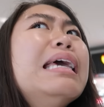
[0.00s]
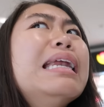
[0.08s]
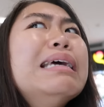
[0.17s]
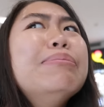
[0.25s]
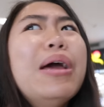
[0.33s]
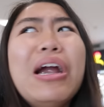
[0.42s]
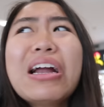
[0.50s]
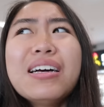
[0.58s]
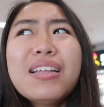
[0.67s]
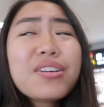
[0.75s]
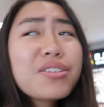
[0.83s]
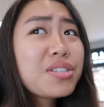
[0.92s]
in
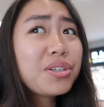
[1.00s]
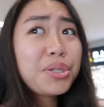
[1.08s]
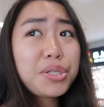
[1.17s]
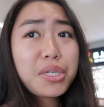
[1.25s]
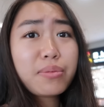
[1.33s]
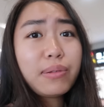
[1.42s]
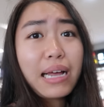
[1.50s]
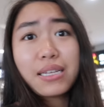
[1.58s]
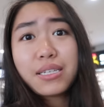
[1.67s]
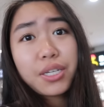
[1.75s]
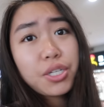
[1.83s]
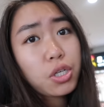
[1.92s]
America, they're still using
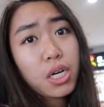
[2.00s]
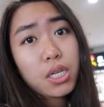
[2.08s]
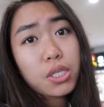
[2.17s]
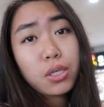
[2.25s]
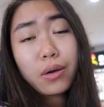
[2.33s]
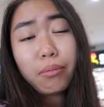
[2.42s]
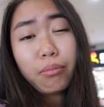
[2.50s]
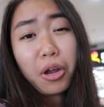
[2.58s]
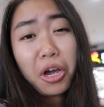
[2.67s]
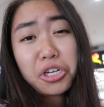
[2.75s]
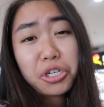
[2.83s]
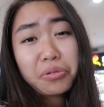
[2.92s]
plastic straws, so I'm
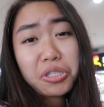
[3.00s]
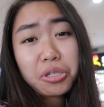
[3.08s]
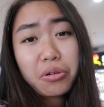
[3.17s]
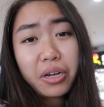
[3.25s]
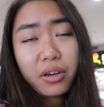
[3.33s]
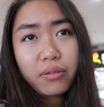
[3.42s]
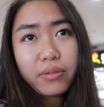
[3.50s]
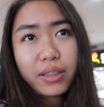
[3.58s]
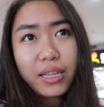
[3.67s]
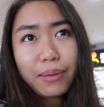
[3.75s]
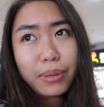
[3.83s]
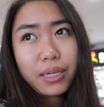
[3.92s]
not sure what's going on
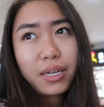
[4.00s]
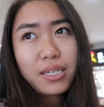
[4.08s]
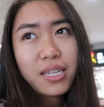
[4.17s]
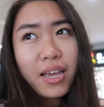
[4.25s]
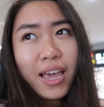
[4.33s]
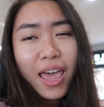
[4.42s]
with that, because